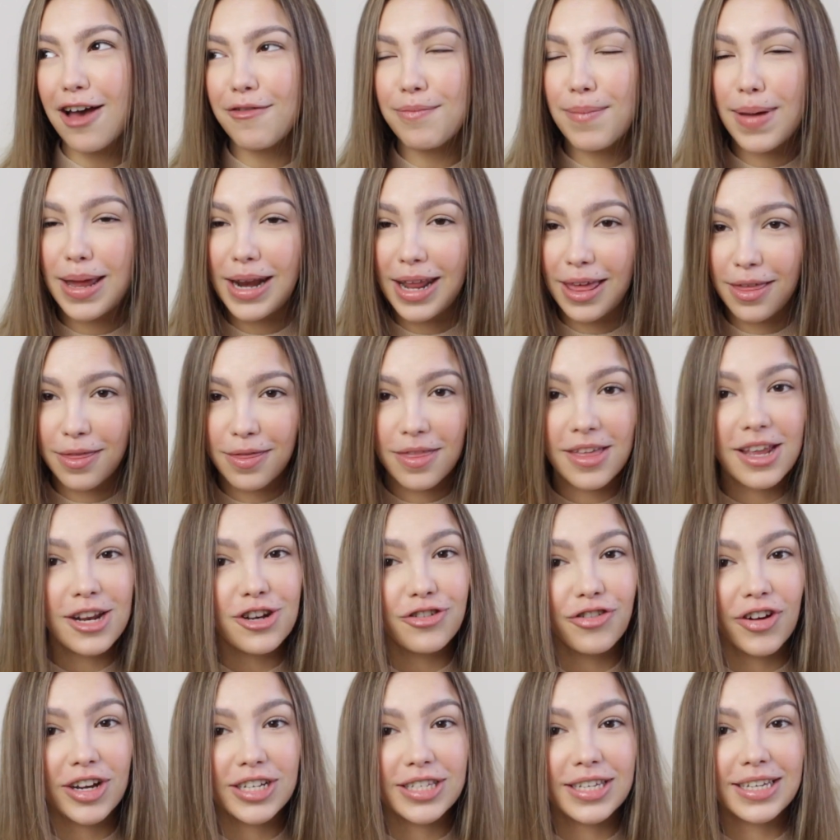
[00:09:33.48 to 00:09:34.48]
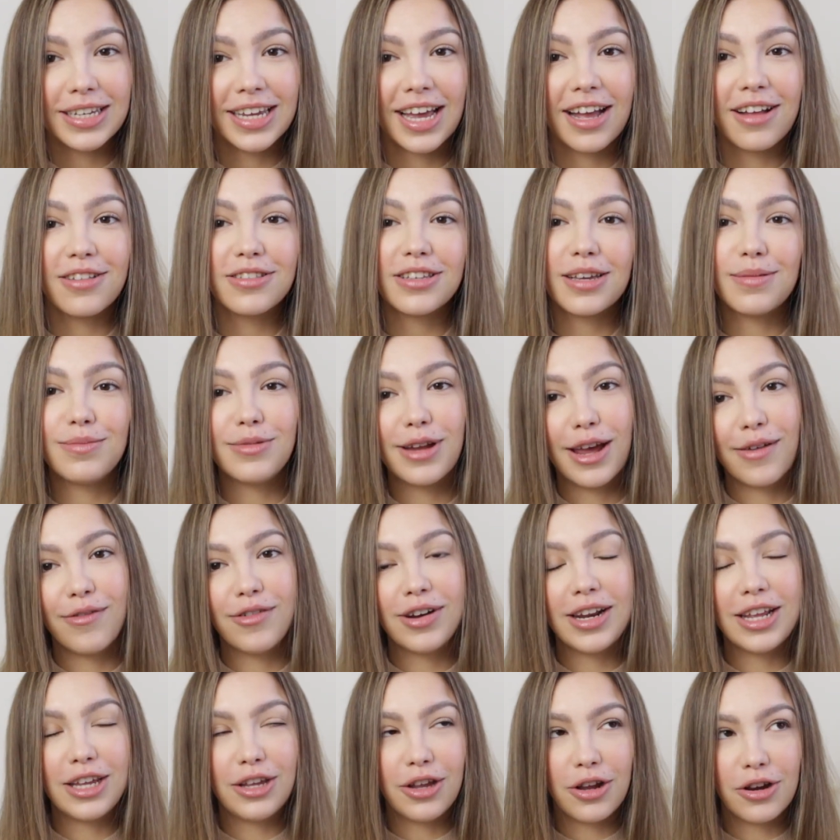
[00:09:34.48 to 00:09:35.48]
have many thin dressing gowns. I'm
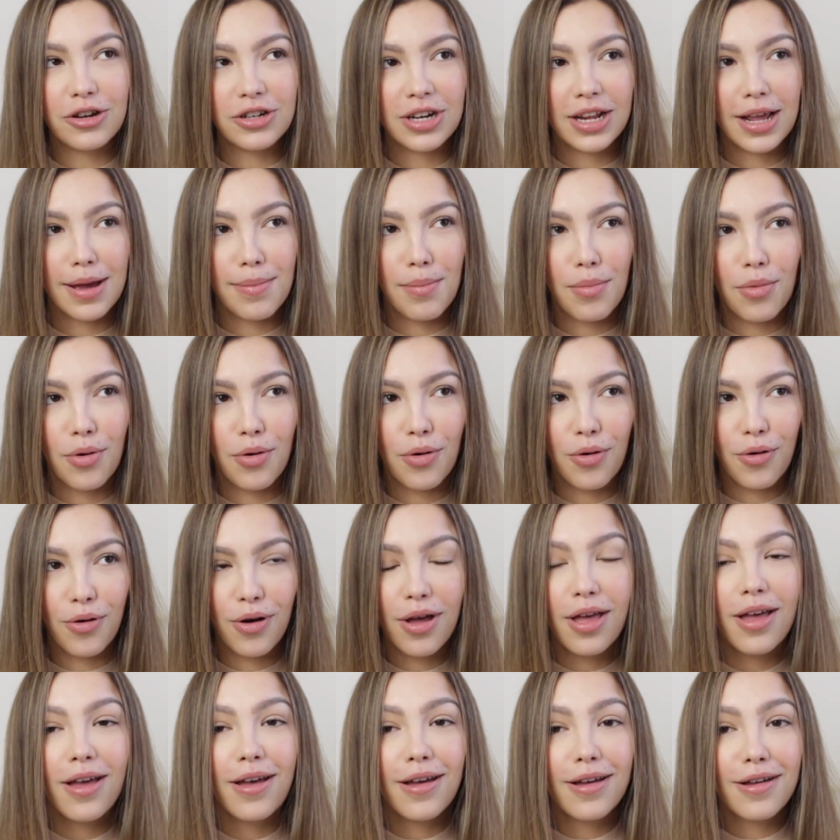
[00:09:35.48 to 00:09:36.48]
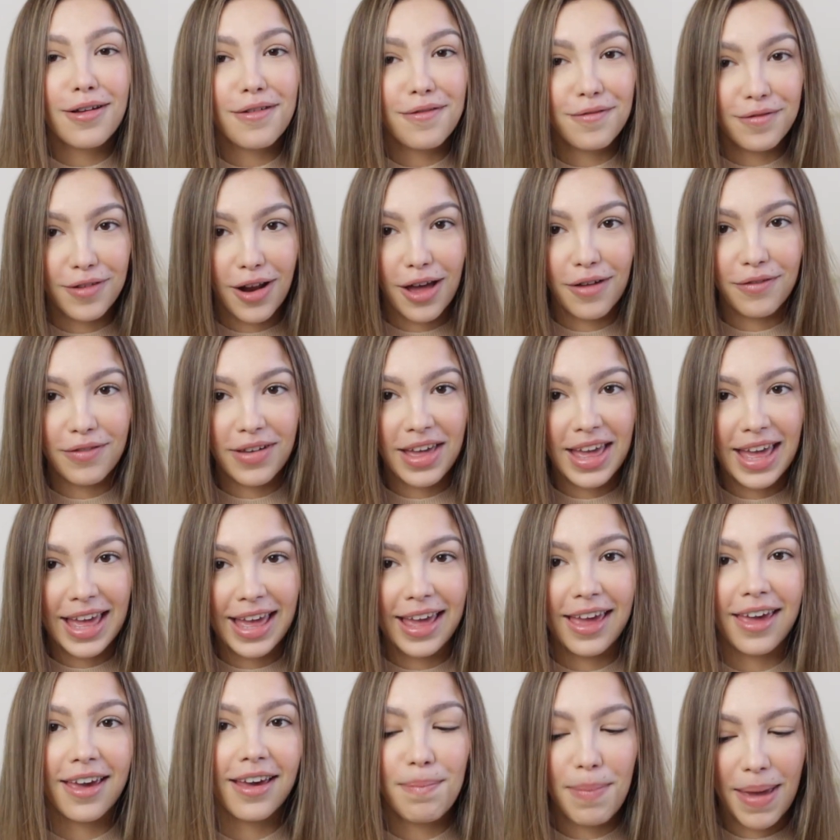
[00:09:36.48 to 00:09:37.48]
definitely usually a more
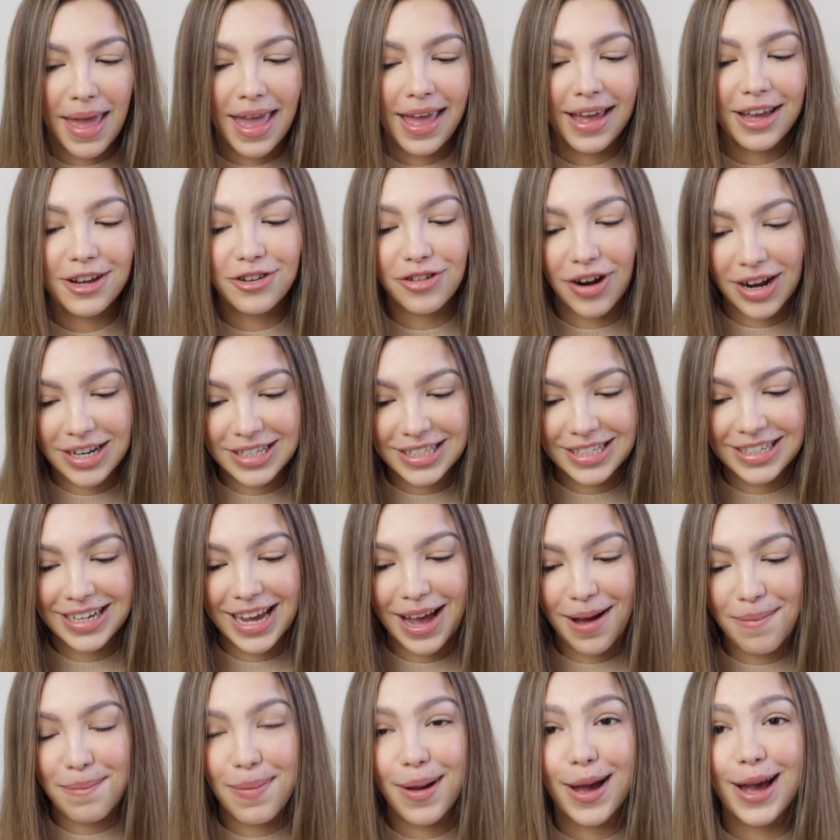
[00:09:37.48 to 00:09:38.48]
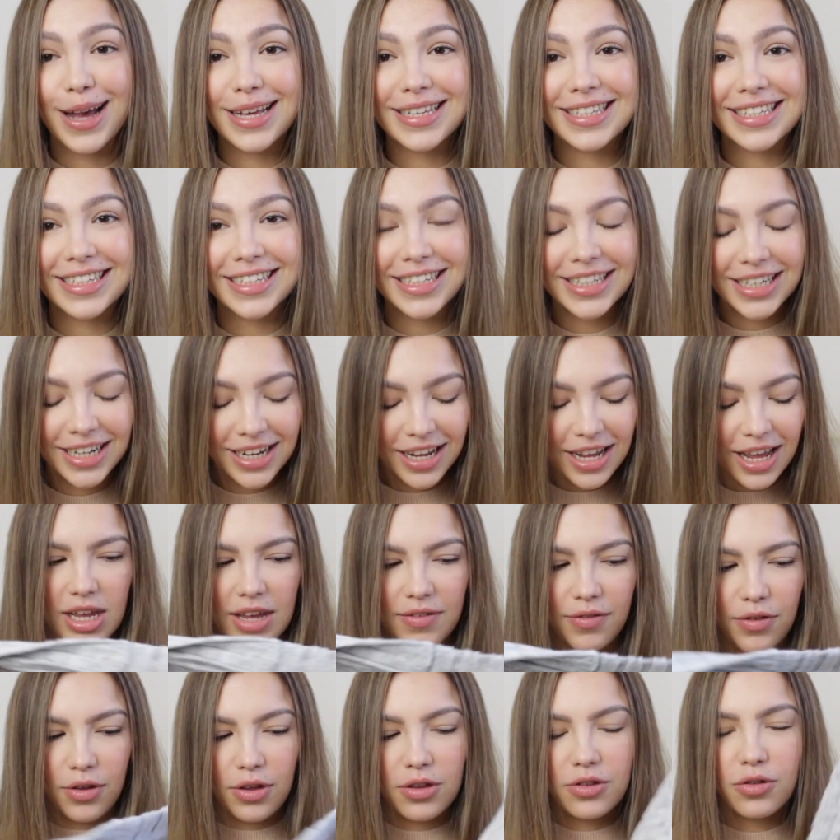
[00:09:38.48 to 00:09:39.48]
fluffy, big dressing gown person.
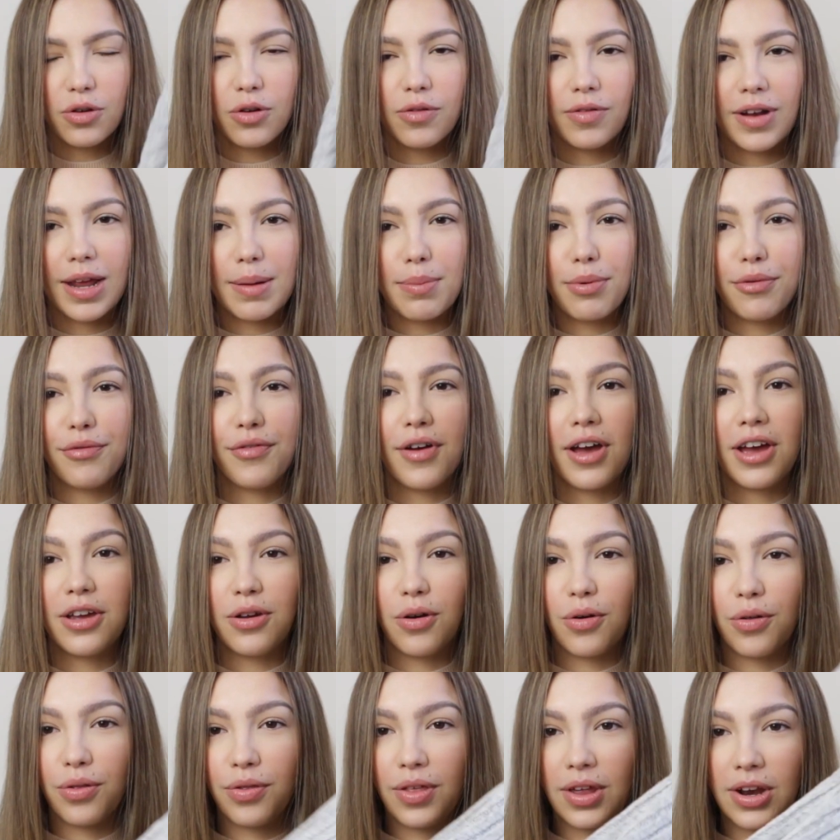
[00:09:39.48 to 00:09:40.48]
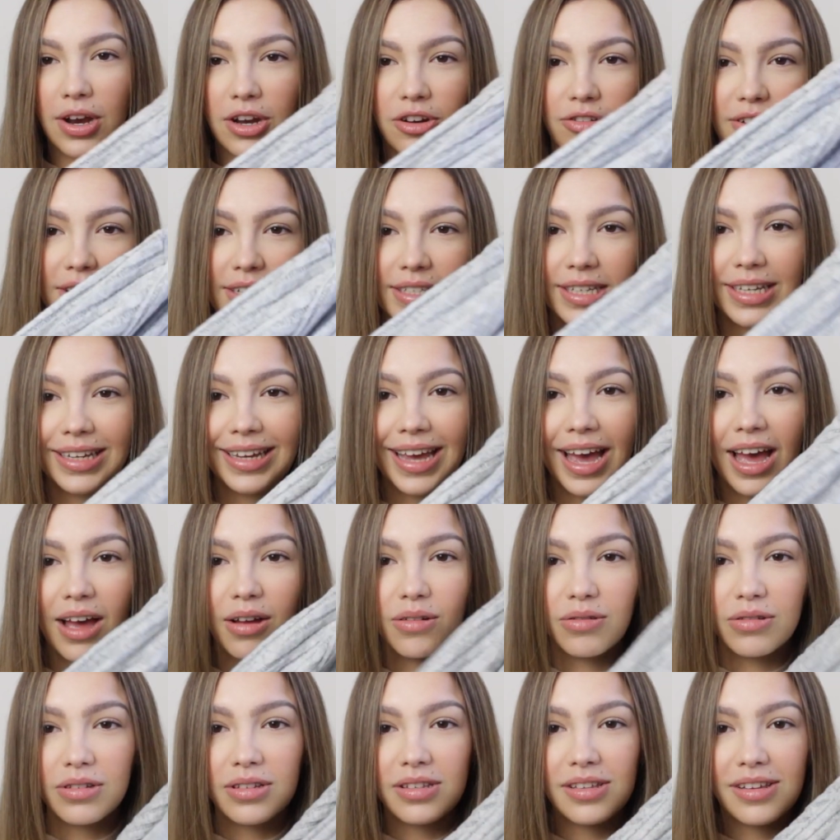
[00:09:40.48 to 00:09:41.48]
If you sort of like prefer your thinner dressing
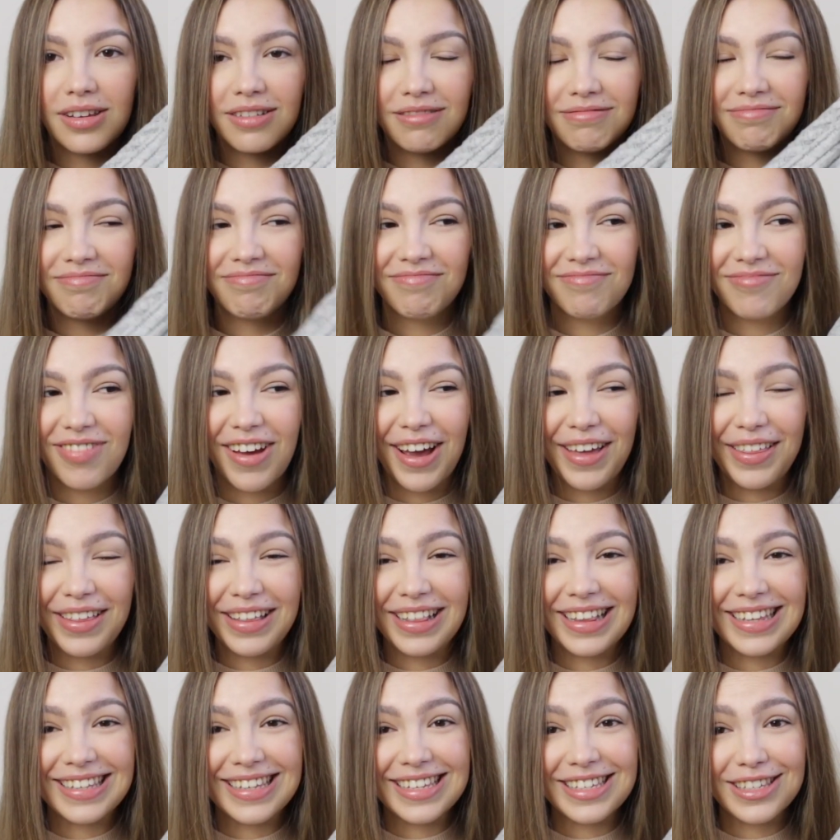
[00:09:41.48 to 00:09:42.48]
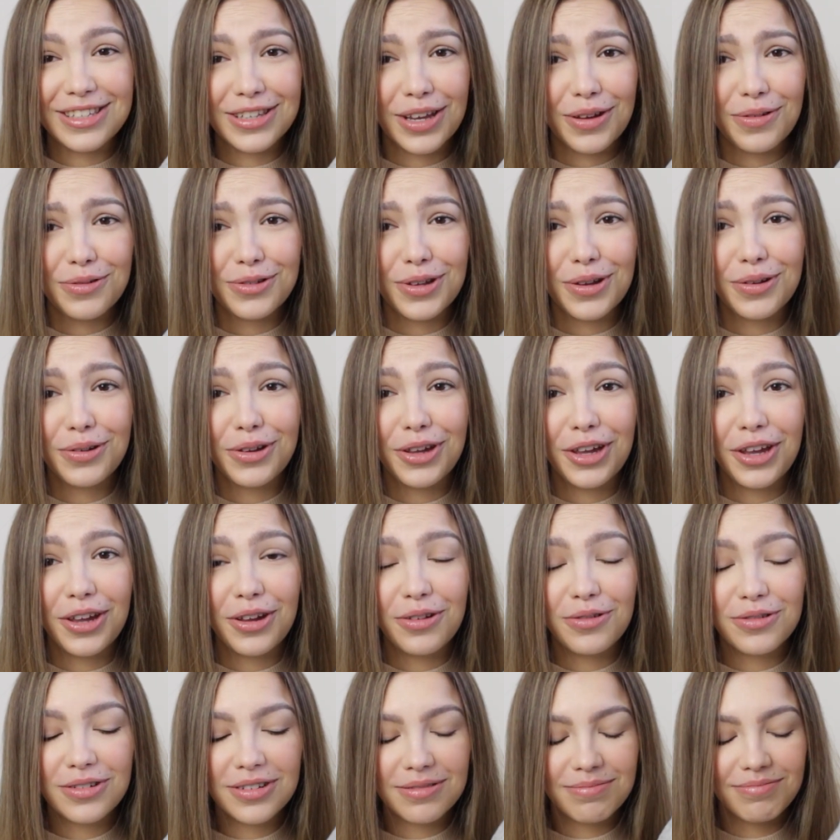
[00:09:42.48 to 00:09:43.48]
gowns, I think this is so, so
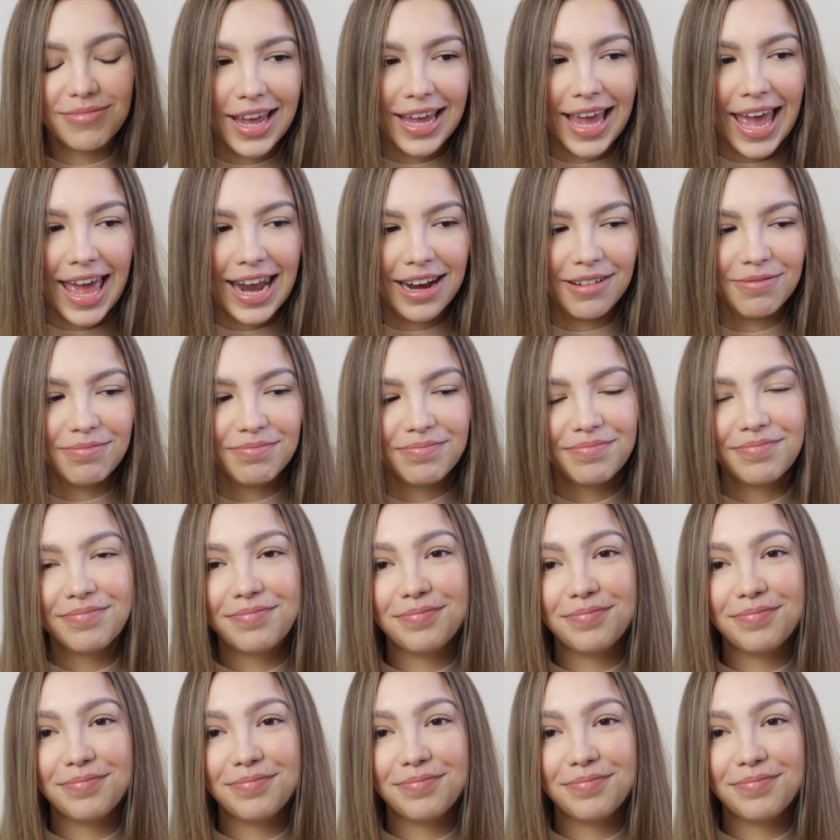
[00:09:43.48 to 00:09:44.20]
cute. Again,